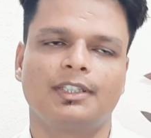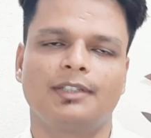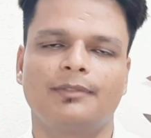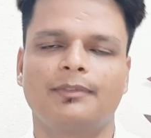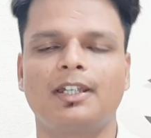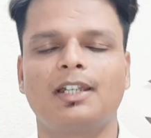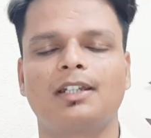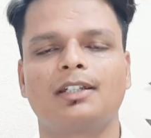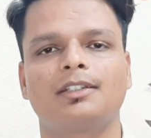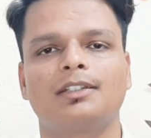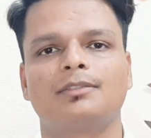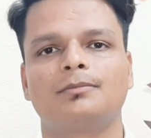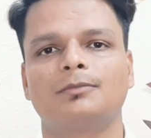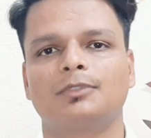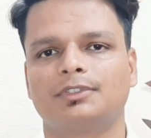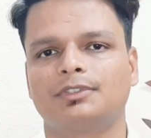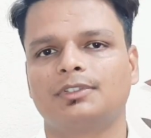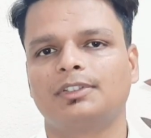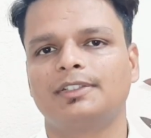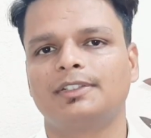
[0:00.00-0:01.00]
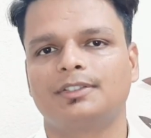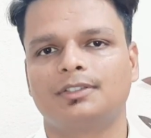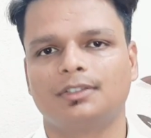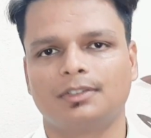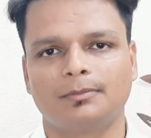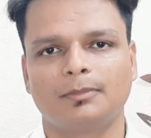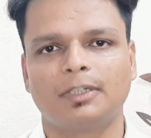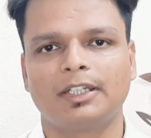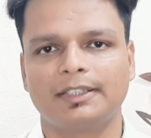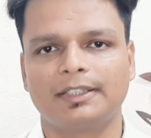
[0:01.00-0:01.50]
In fact, disbursal is
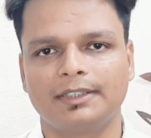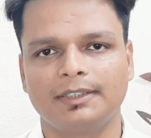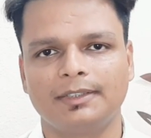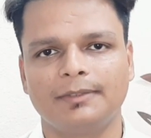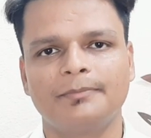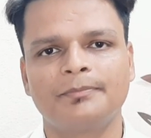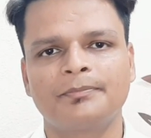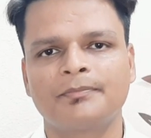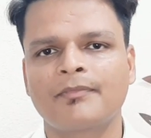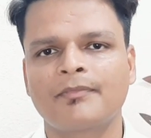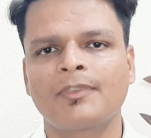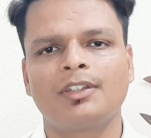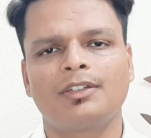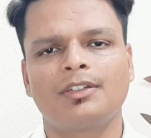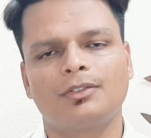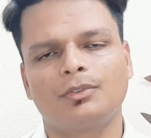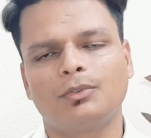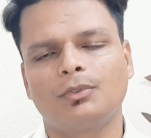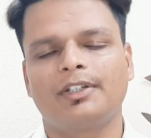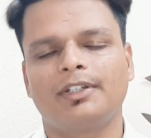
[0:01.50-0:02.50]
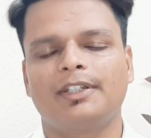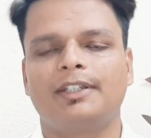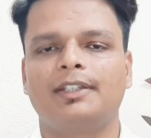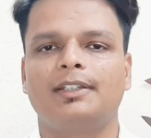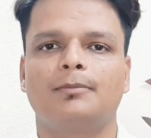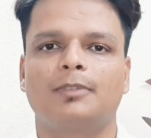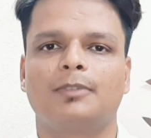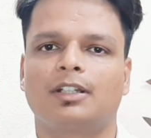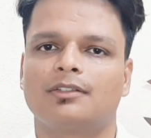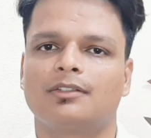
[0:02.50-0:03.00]
done by the
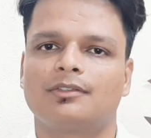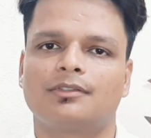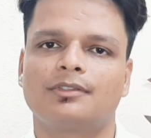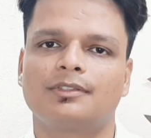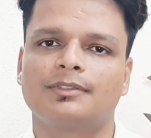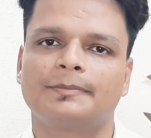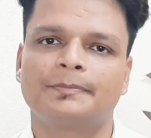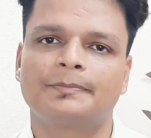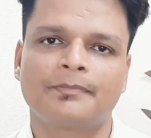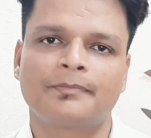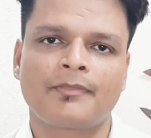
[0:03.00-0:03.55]
retail branches,